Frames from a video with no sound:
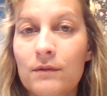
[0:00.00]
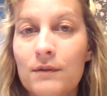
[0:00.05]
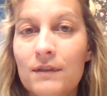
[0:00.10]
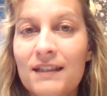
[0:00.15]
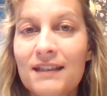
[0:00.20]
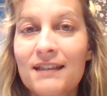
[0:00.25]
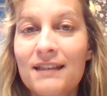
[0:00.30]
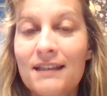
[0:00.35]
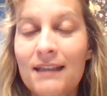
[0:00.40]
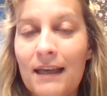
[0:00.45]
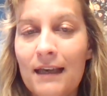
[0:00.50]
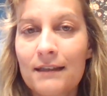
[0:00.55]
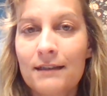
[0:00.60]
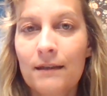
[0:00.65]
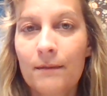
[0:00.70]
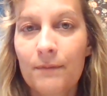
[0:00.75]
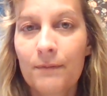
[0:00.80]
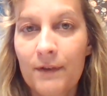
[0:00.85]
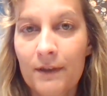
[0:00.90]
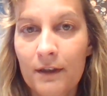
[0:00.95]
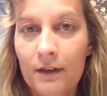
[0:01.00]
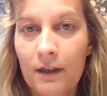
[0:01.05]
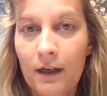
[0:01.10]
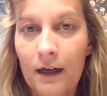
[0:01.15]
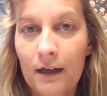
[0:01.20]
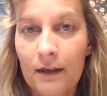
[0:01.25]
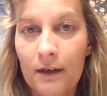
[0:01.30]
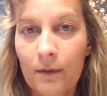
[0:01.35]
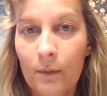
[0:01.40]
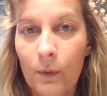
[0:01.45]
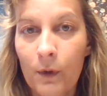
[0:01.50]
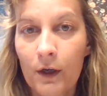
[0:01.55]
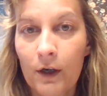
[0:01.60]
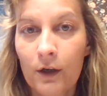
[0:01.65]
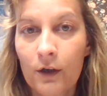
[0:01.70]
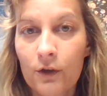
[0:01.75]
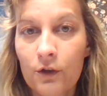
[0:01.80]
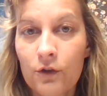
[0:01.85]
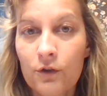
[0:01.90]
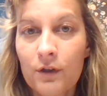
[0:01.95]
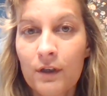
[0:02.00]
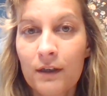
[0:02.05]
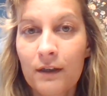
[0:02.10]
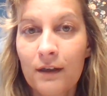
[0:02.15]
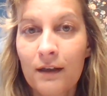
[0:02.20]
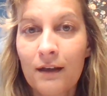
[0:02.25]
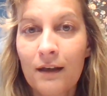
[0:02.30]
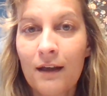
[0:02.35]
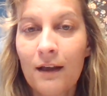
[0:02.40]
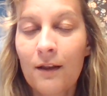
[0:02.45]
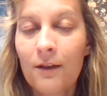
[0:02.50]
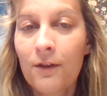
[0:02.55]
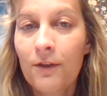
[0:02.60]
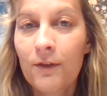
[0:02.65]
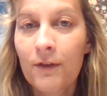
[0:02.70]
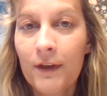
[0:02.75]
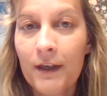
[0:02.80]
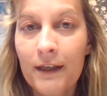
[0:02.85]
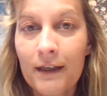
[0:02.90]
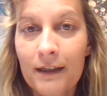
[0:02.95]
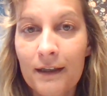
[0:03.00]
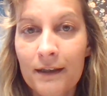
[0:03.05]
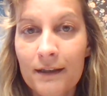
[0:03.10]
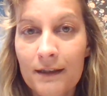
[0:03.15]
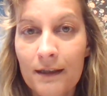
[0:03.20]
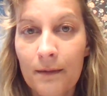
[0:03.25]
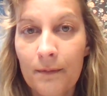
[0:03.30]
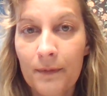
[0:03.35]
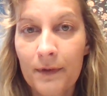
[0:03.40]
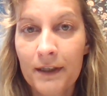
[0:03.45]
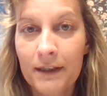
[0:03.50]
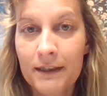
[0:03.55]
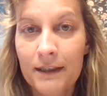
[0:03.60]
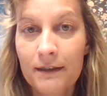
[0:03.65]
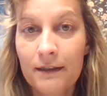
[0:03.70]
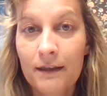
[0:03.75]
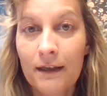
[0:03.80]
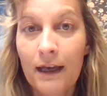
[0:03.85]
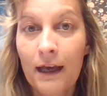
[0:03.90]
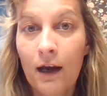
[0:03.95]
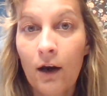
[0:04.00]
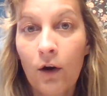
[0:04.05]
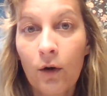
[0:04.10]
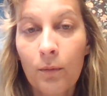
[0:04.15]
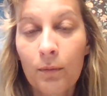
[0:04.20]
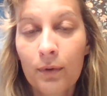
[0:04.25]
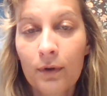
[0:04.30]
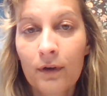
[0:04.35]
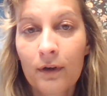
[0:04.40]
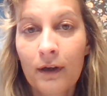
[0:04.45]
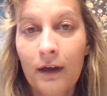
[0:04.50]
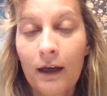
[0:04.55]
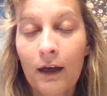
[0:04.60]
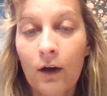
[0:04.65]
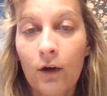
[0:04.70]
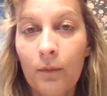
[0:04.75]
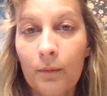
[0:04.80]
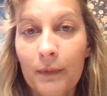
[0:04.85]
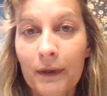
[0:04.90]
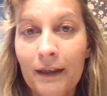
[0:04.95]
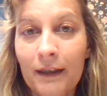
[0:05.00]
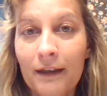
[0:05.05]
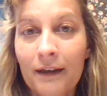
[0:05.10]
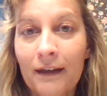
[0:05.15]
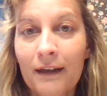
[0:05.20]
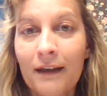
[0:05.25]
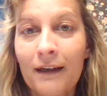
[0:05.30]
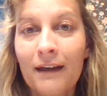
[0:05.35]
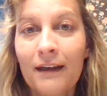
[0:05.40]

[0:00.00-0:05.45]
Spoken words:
say something to God in a prayer. You can think something. Help me.